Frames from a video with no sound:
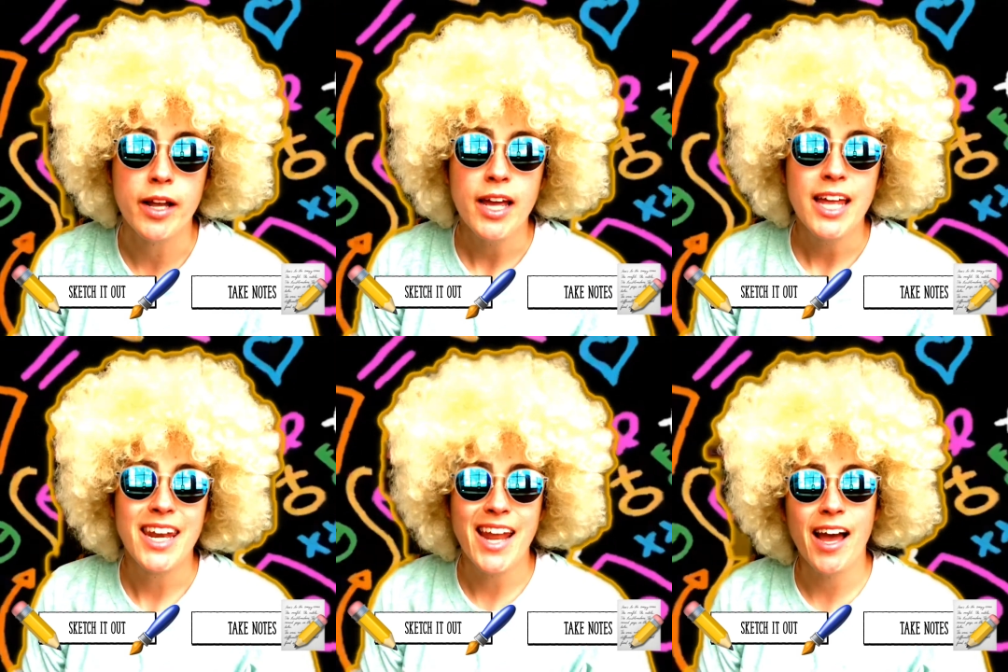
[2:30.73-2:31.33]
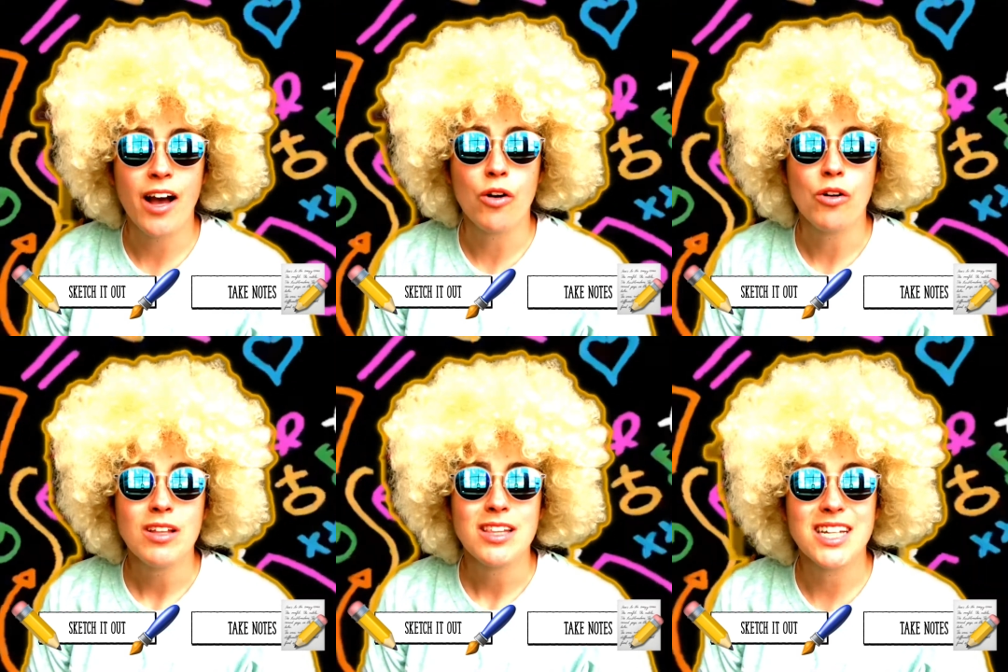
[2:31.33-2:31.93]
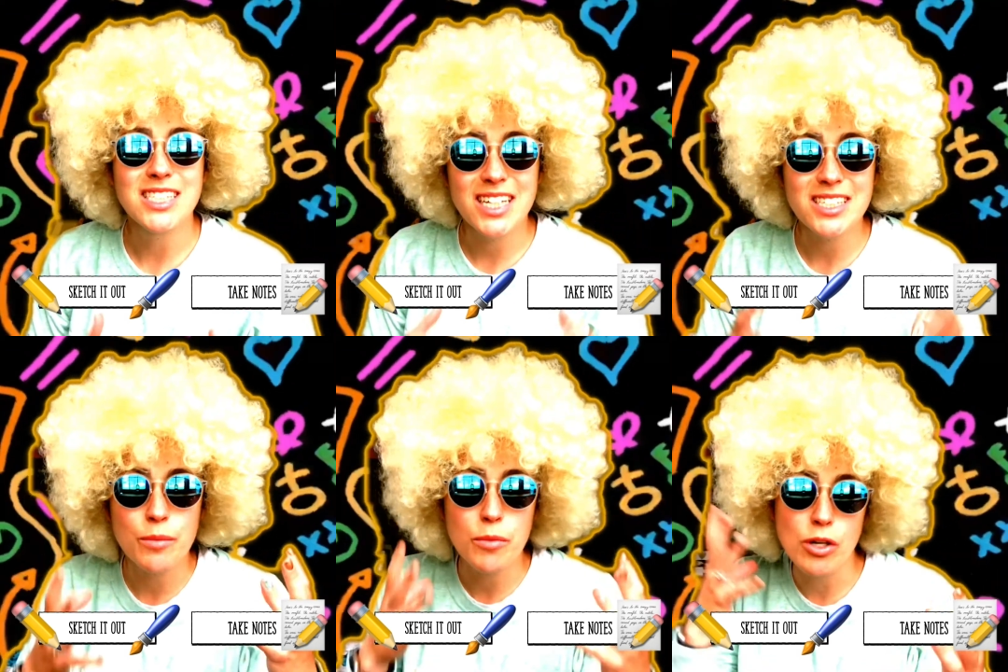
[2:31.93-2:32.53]
Now, let's get some
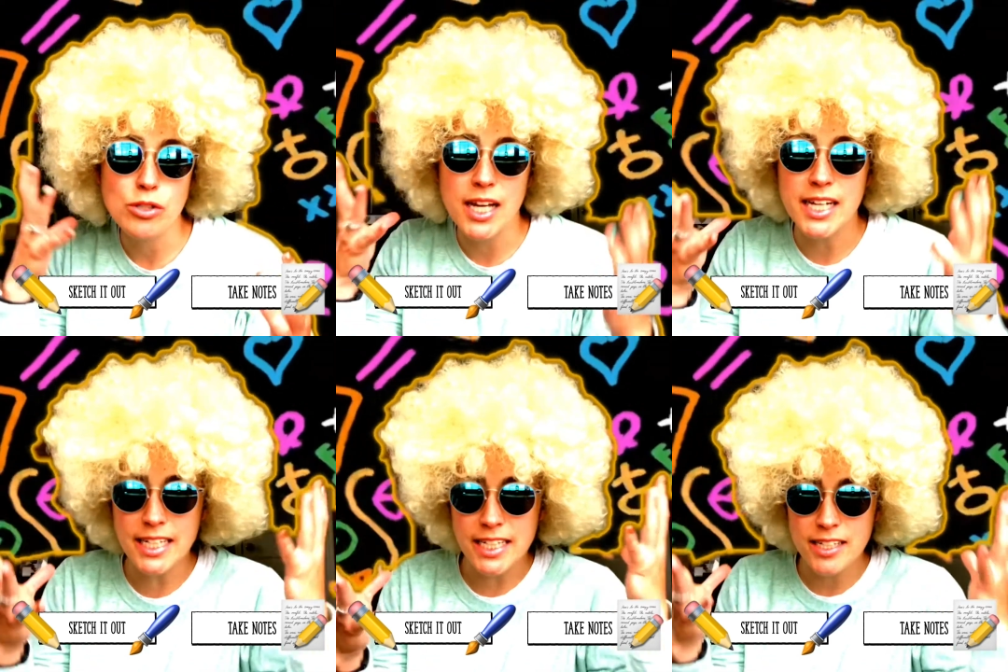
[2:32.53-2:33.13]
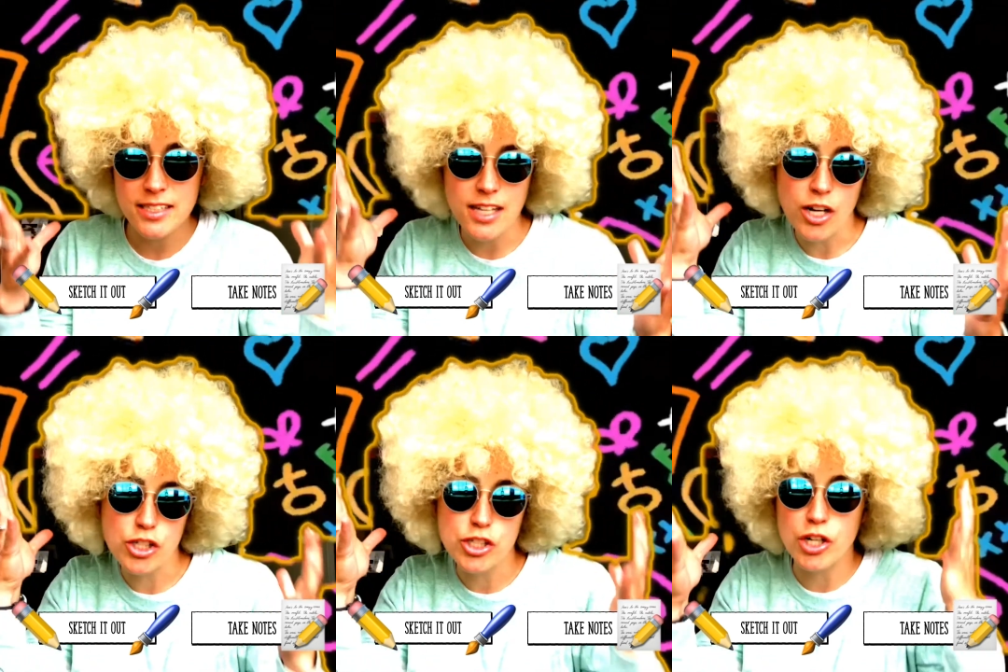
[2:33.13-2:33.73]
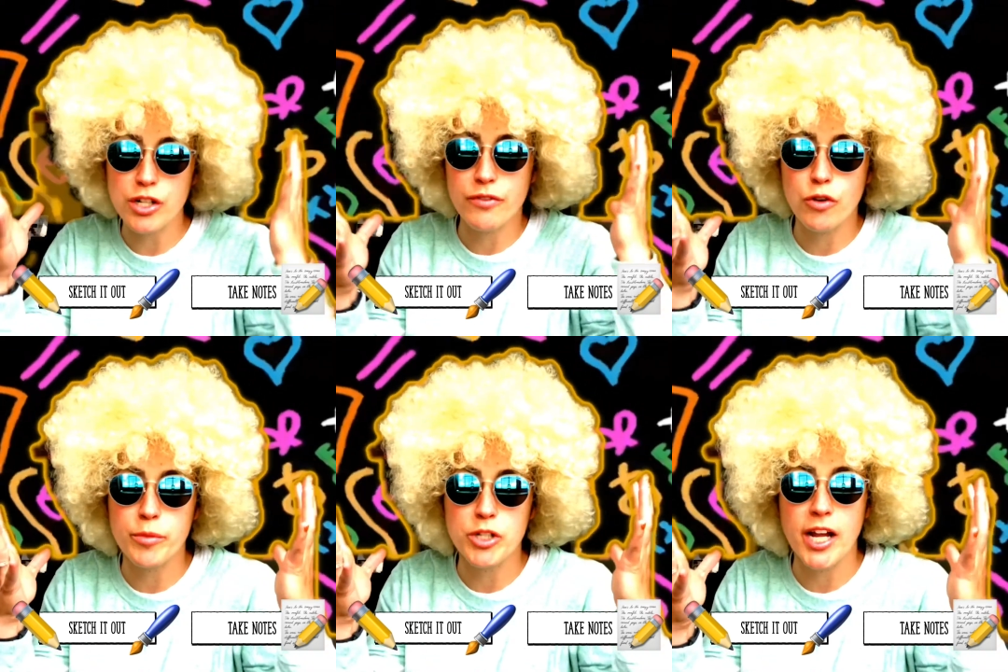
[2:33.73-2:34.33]
of those ideas that are starting to form in
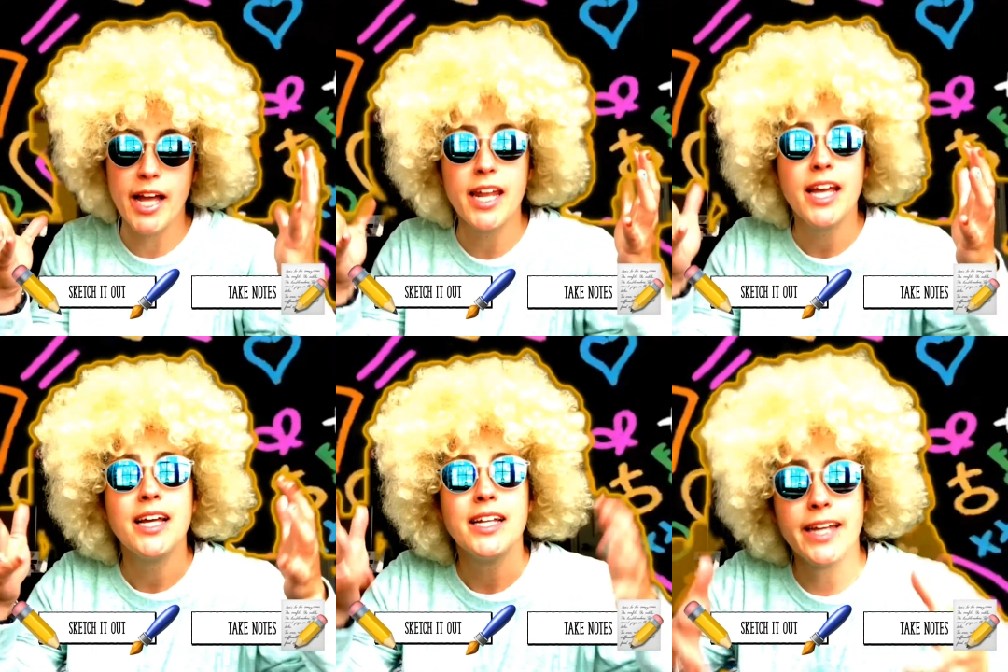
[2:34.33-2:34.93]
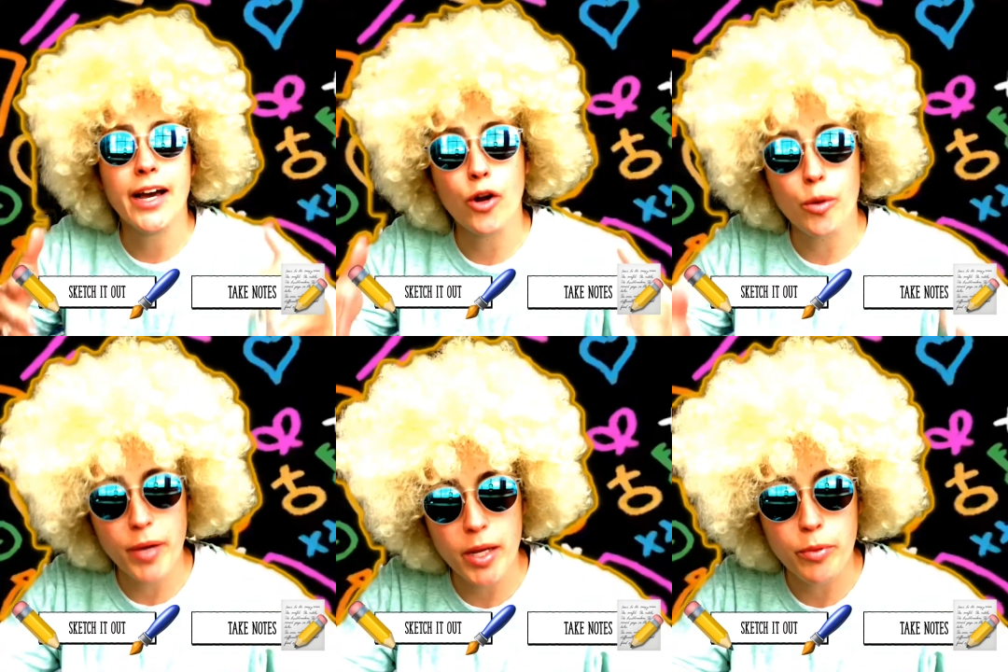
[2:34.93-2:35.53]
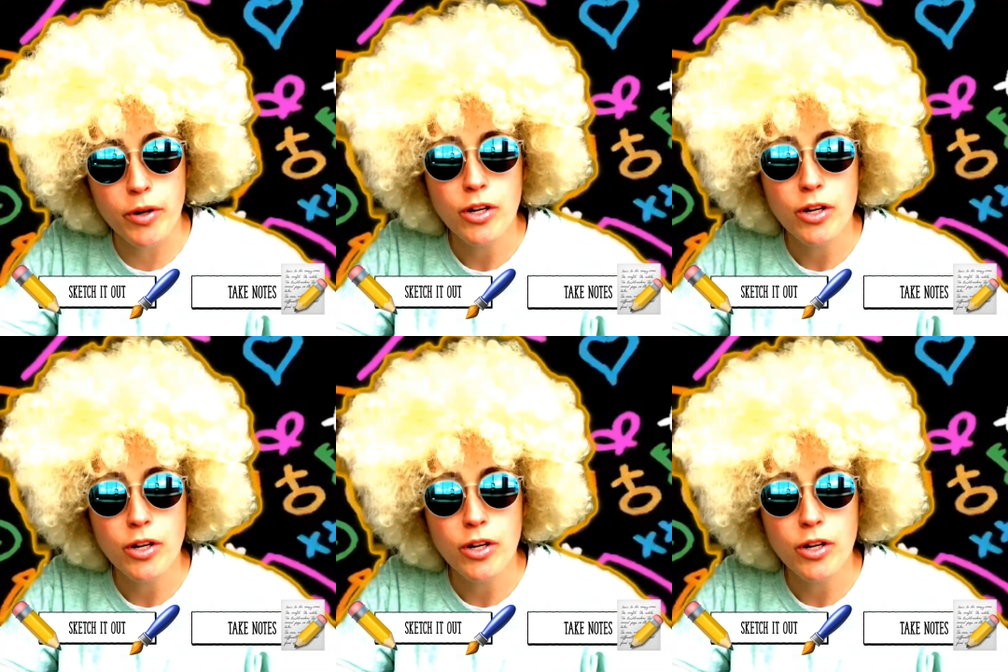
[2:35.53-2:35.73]
your head down on paper.